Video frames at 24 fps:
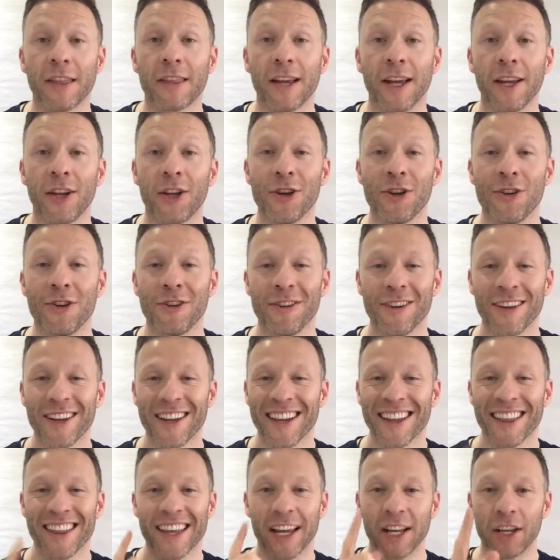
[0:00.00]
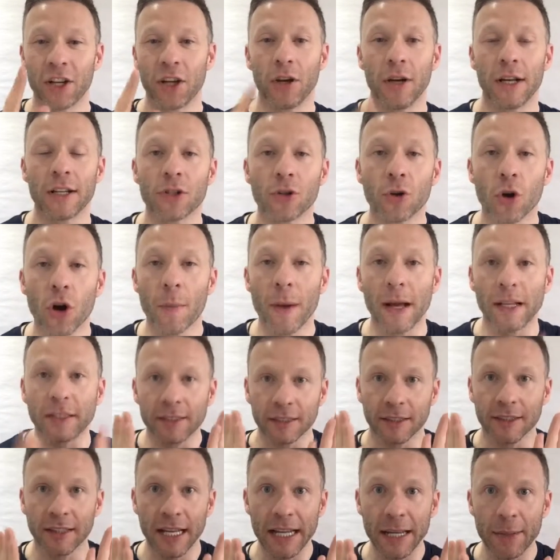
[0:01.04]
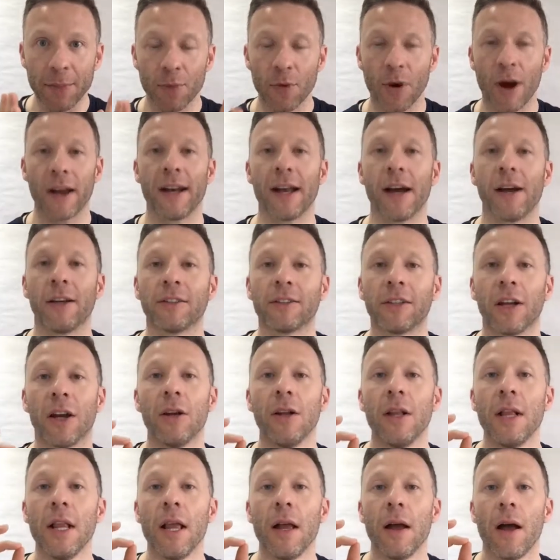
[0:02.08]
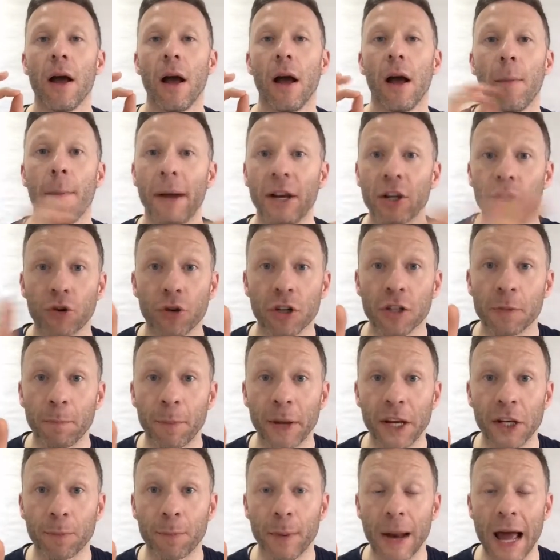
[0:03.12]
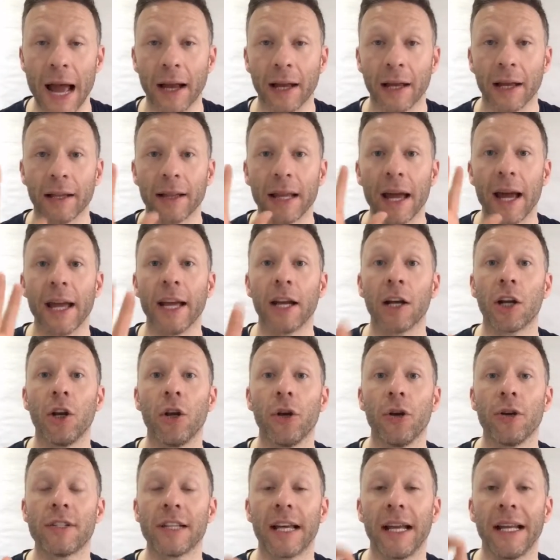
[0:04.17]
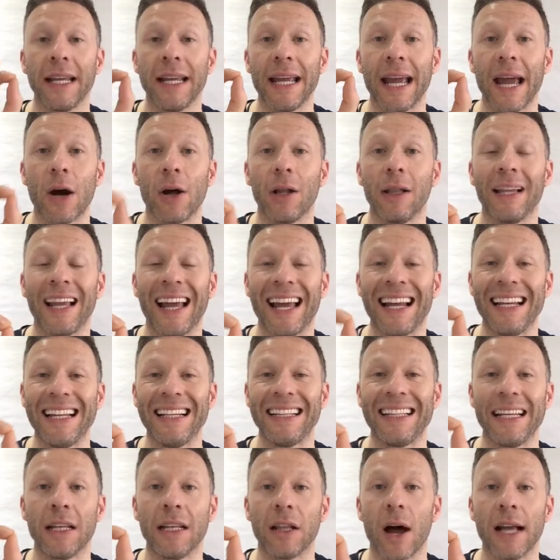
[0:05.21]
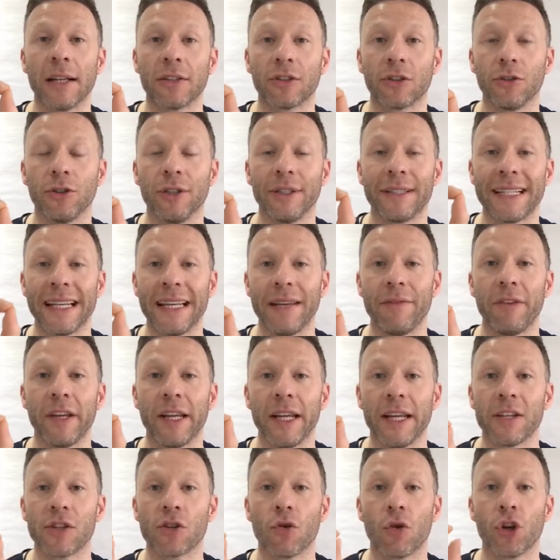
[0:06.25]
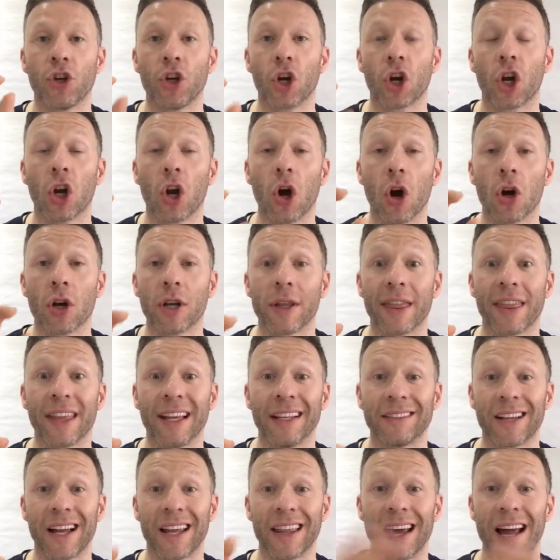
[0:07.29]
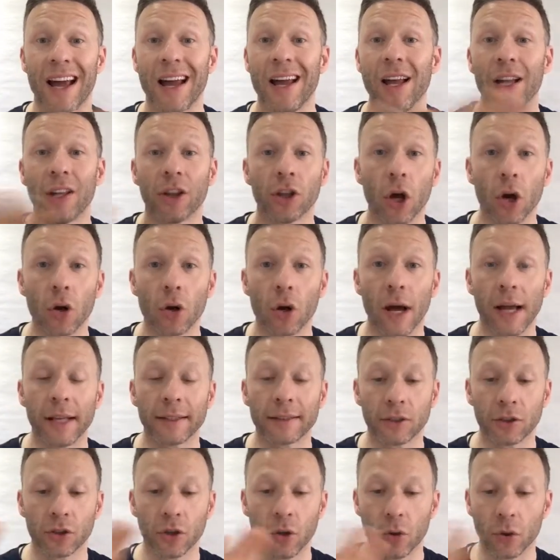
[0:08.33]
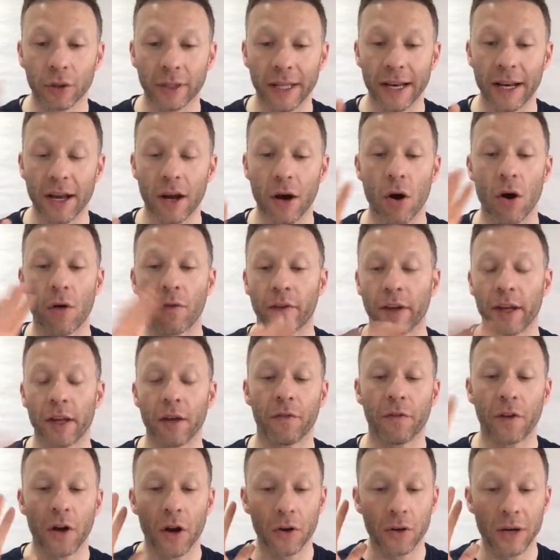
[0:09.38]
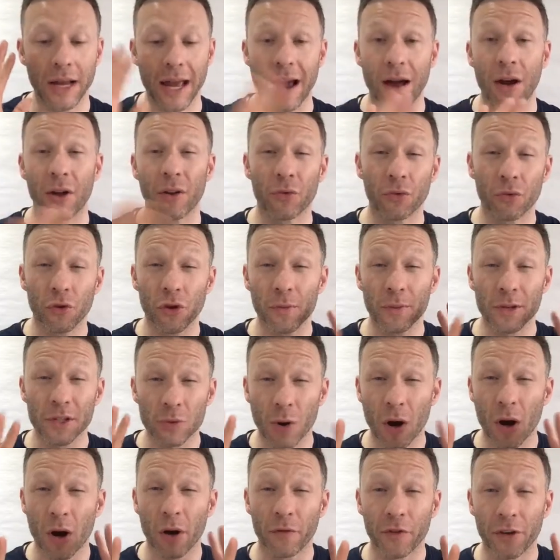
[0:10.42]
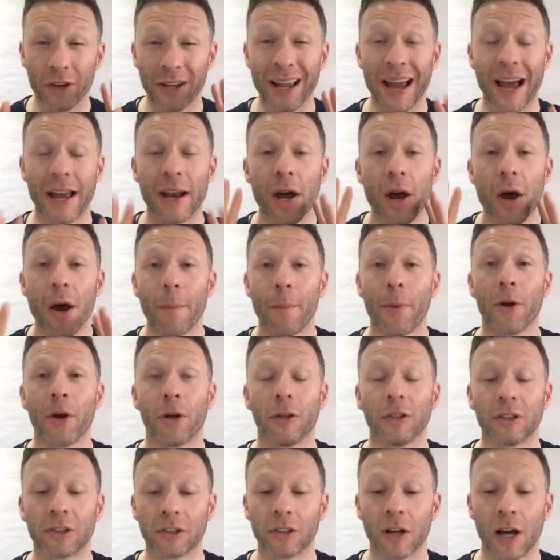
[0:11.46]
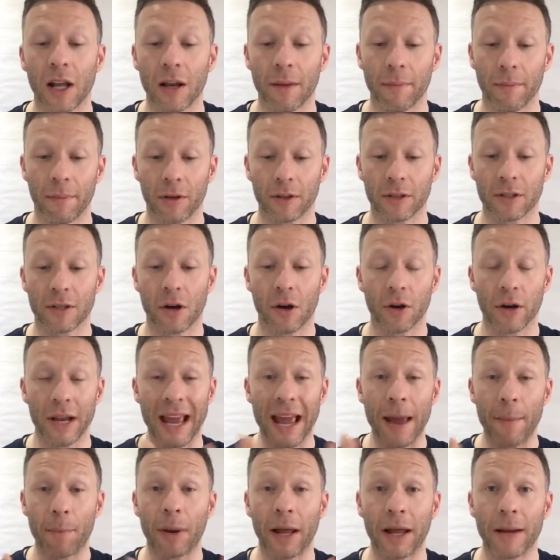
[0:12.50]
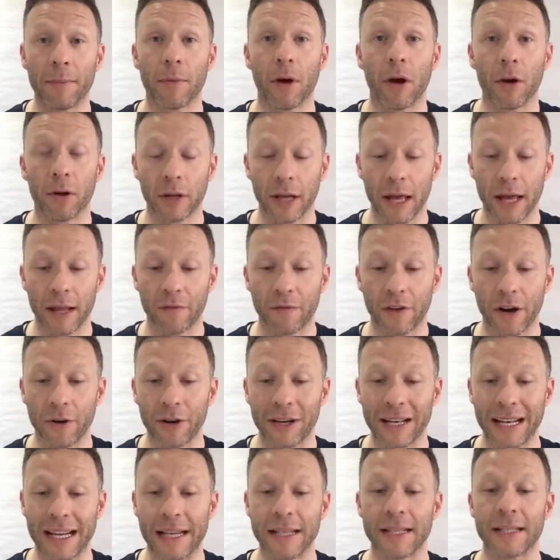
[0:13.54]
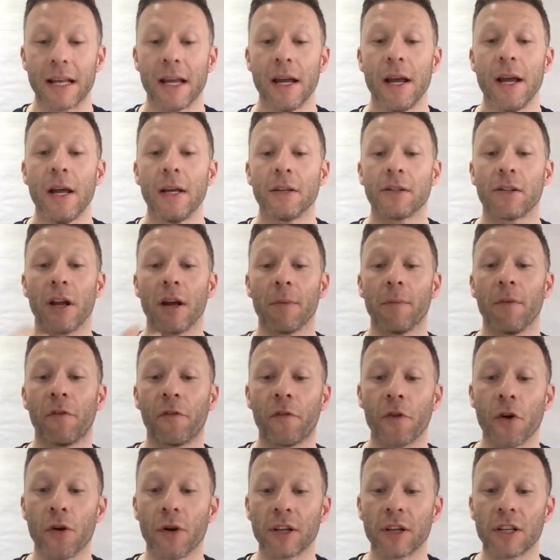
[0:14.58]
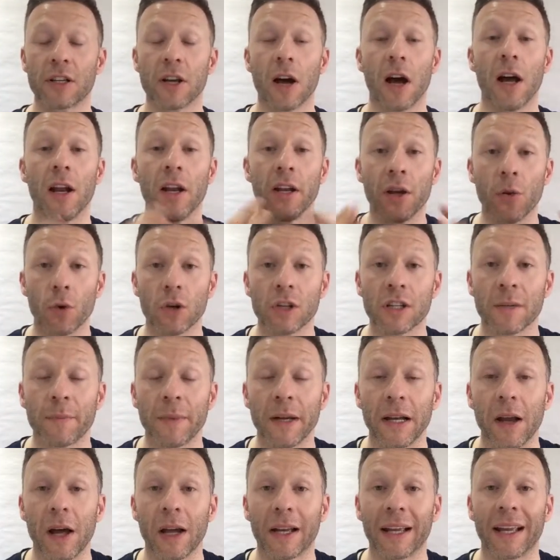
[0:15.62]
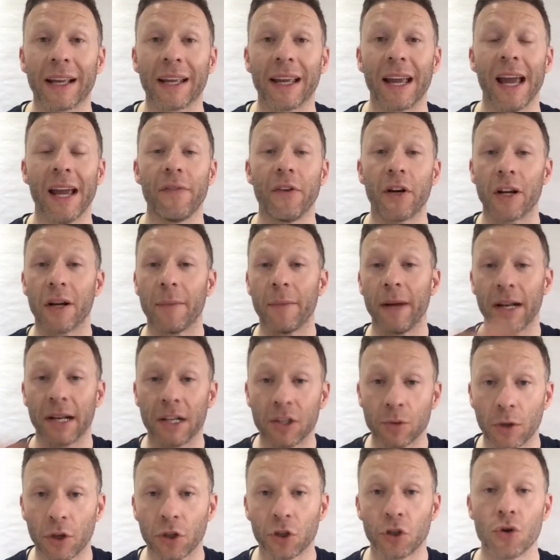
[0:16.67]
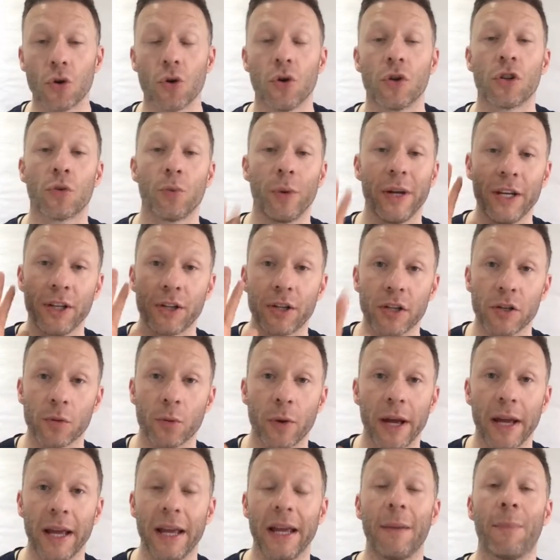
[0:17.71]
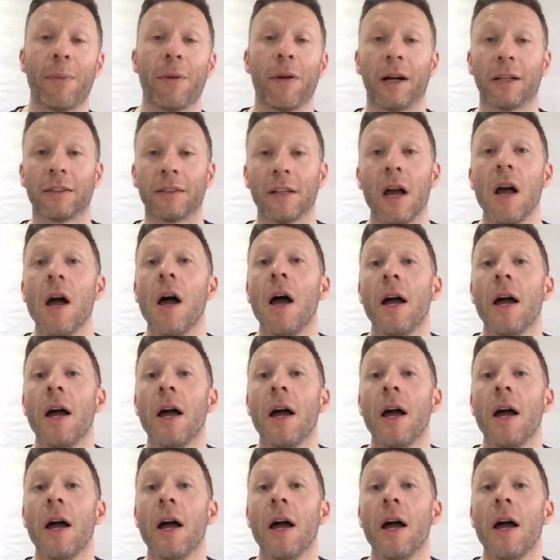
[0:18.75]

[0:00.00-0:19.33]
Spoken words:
Thank you. Thank you. Let's talk about sleep right now. So make sure it's pitch black, and that includes any LED lights on your TVs or on your clock and things like that. No lights at all. Get that off. Get your phone out of the room as well if you can. Put it on silent, on airplane mode at the very least. So number 4 is silent. It wants to be like a cave. I'm going to make this one short and sweet. Just wear earplugs.